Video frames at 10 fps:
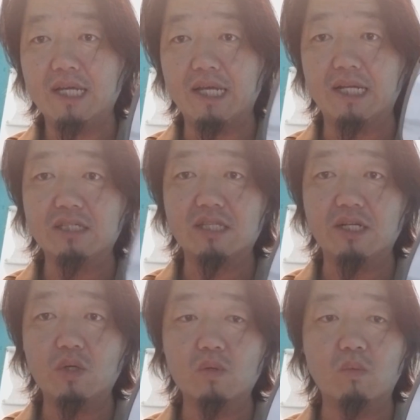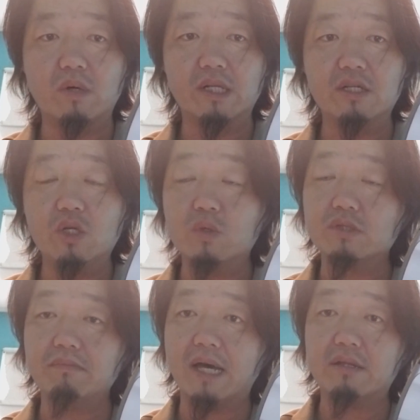It is the new one of the
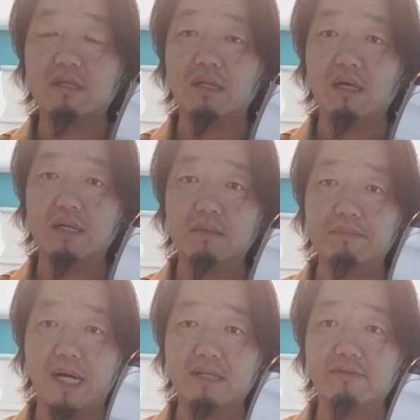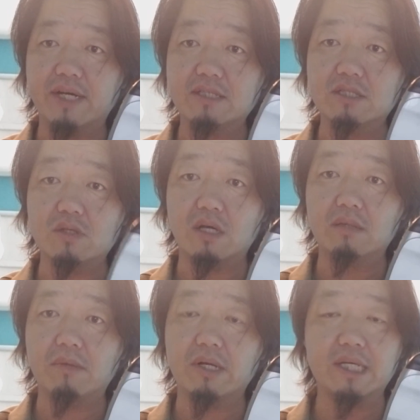newest mouth-to-lung pod devices on the
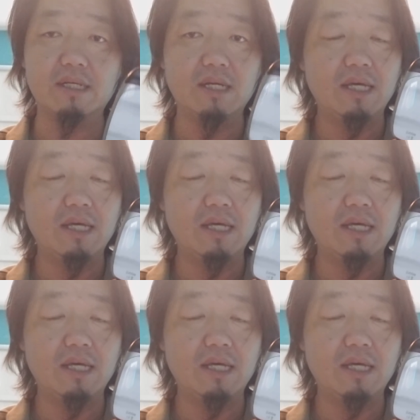market.